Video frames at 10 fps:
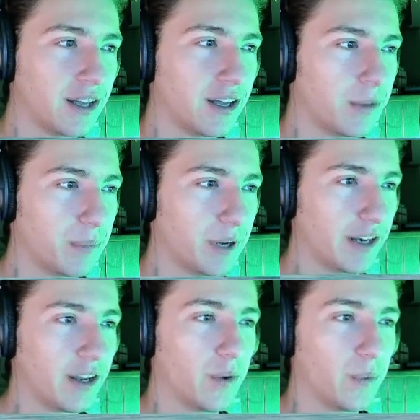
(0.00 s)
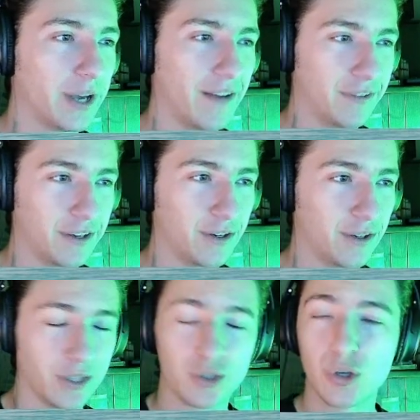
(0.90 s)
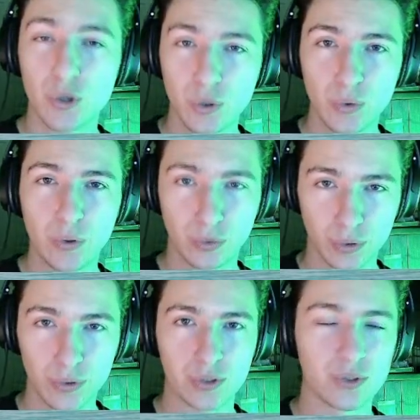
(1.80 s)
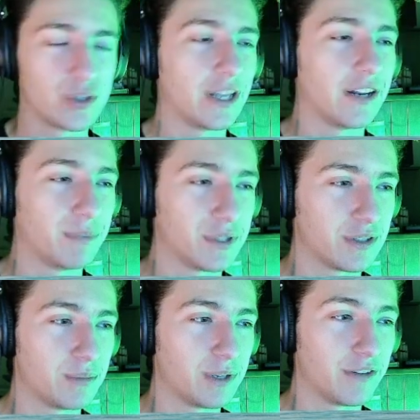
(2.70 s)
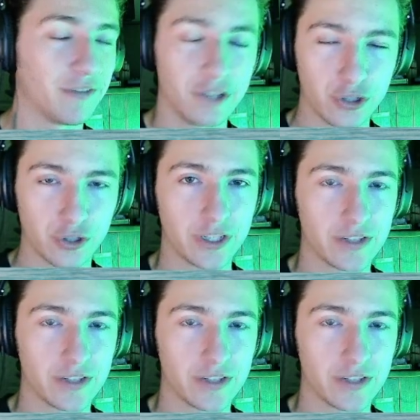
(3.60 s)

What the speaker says: But we have here the two cruisers that have been submitted officially.